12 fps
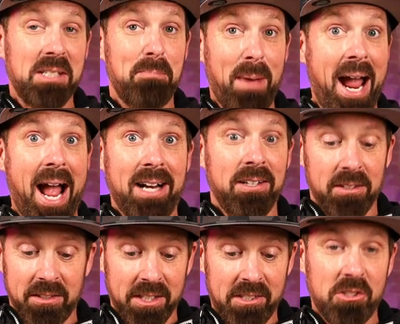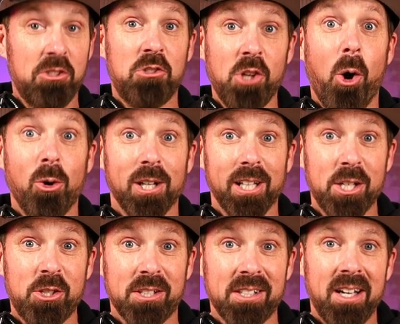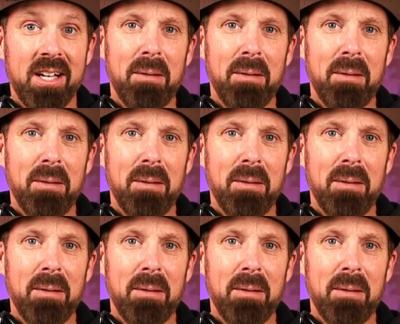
bad. This is so delicious.